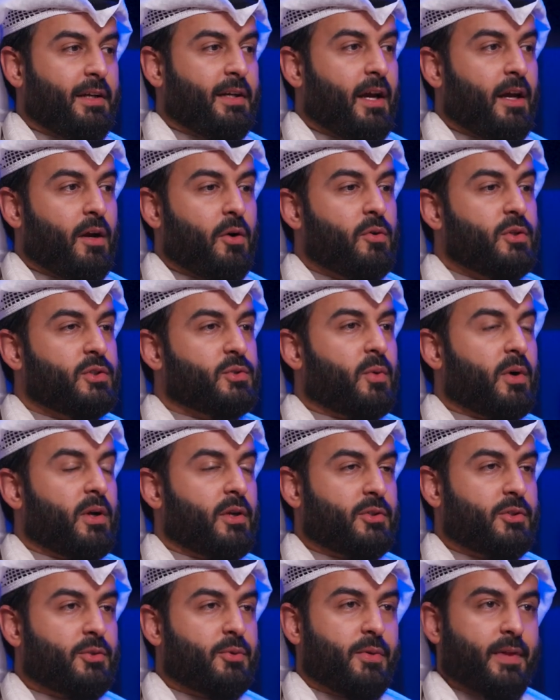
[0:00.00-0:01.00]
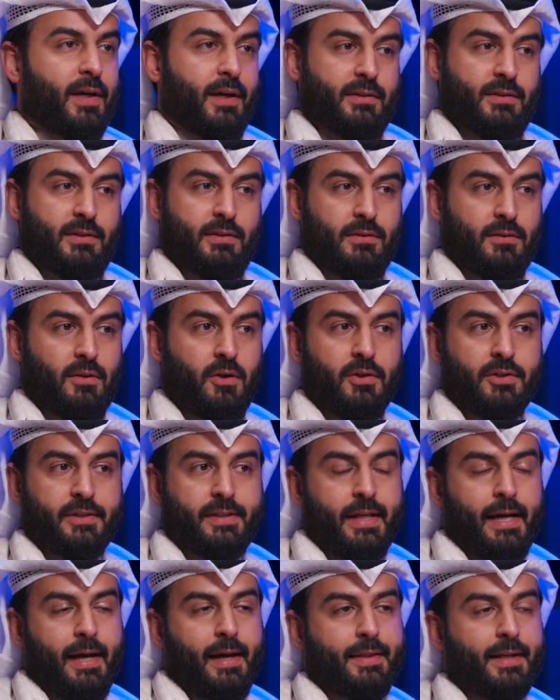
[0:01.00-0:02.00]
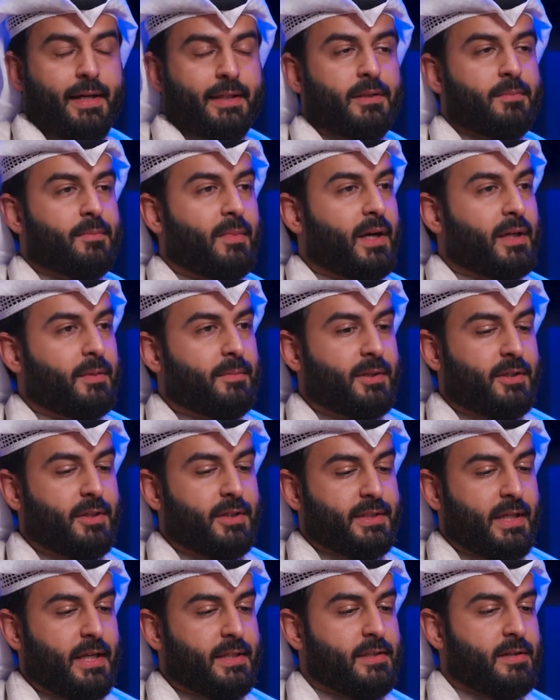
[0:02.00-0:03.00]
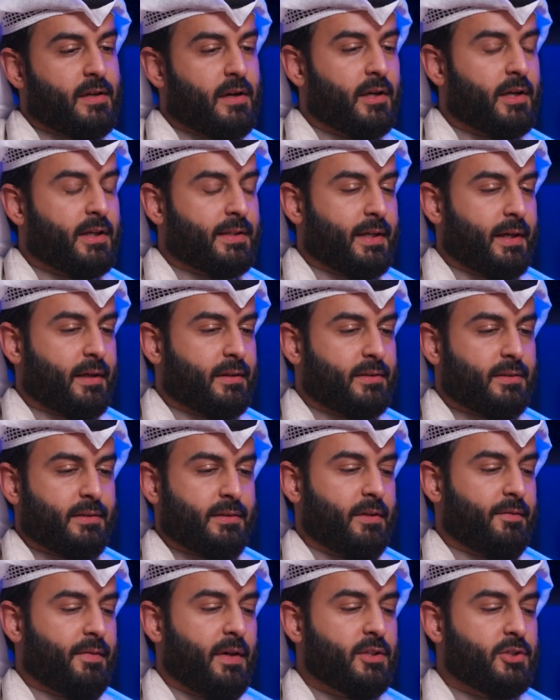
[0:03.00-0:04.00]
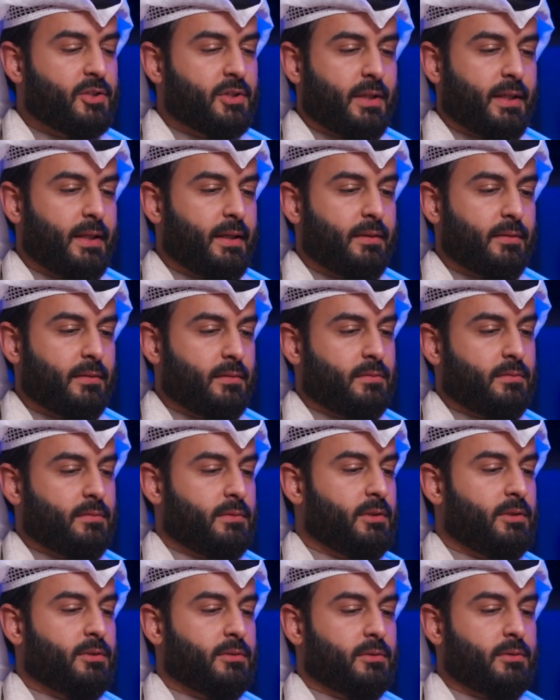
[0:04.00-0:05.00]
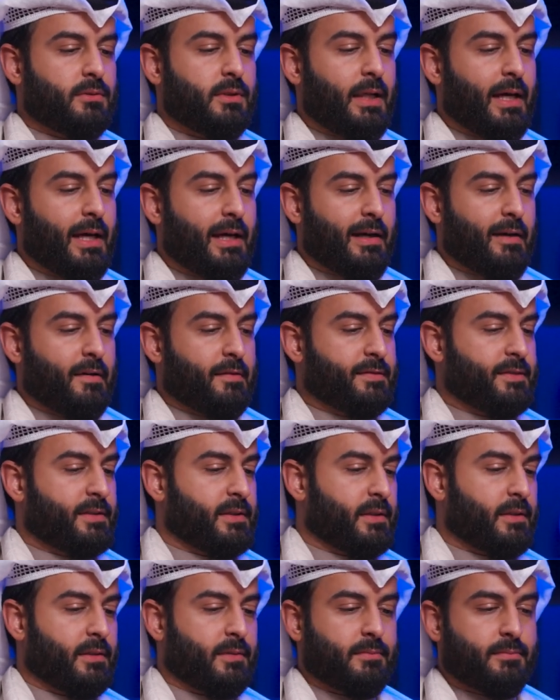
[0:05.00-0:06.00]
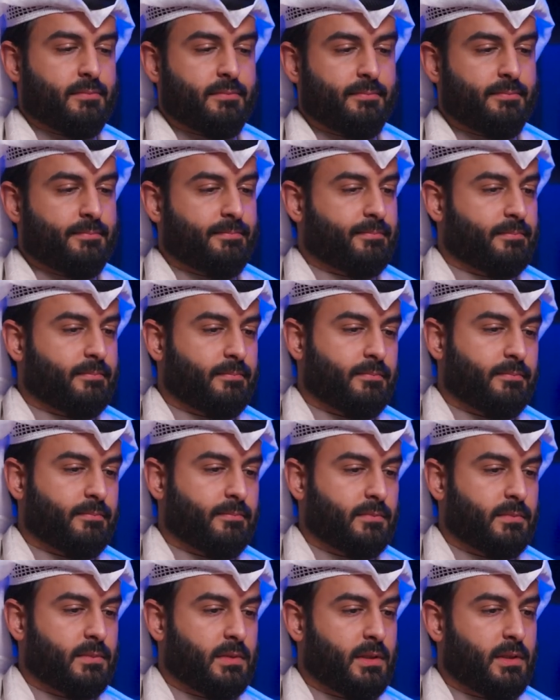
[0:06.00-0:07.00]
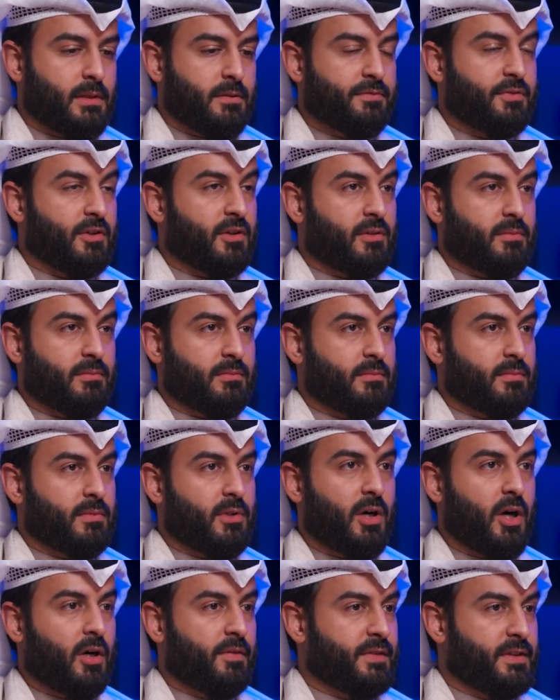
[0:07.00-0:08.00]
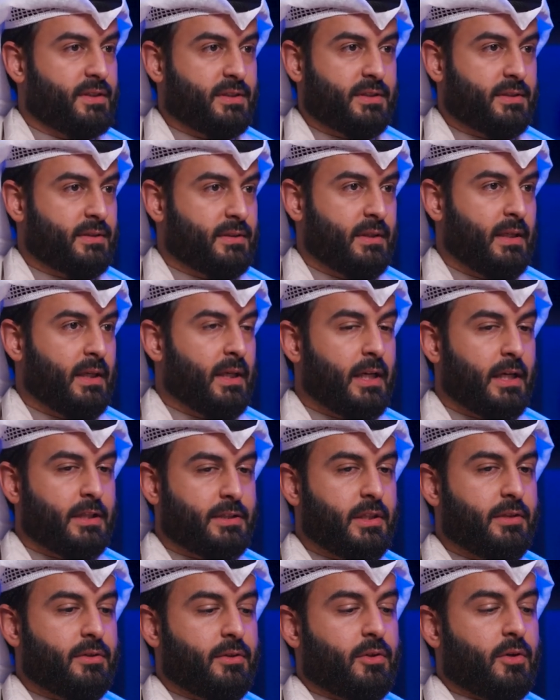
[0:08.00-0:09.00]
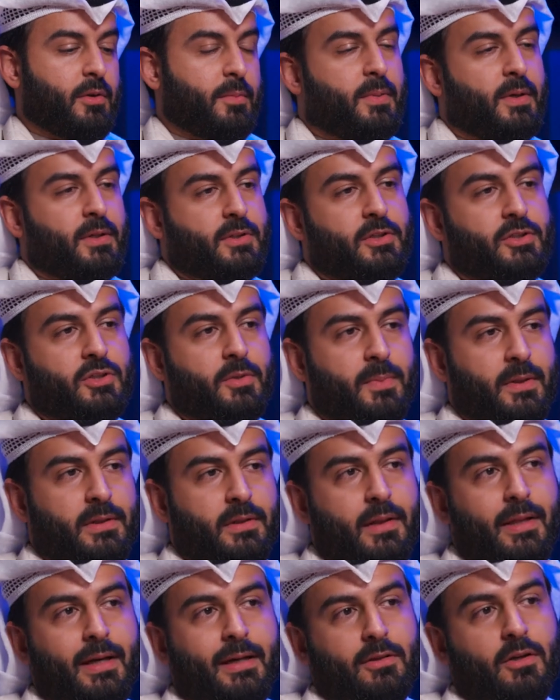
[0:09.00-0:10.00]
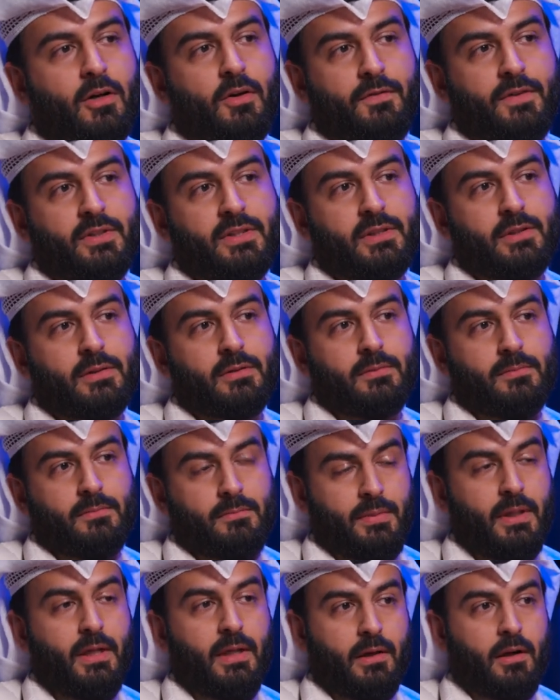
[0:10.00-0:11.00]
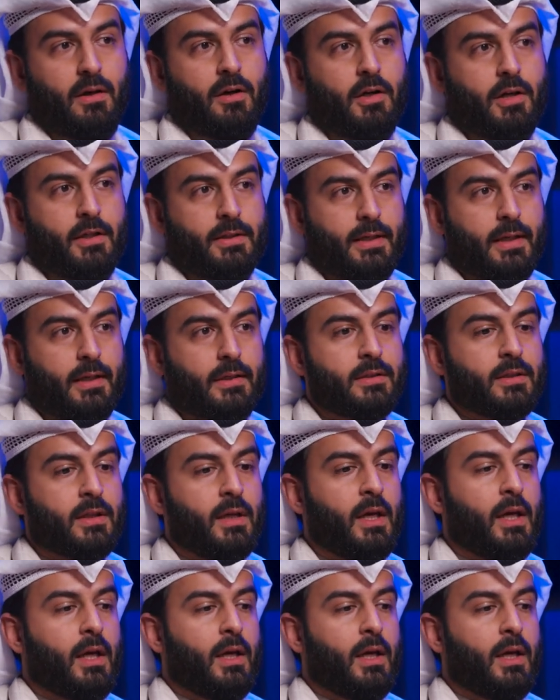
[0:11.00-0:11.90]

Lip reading: I always wanted to do that. Honestly, I had that in mind because as an architect, eventually you will have some firm, office. It's either you're a participant in that office, being an architect,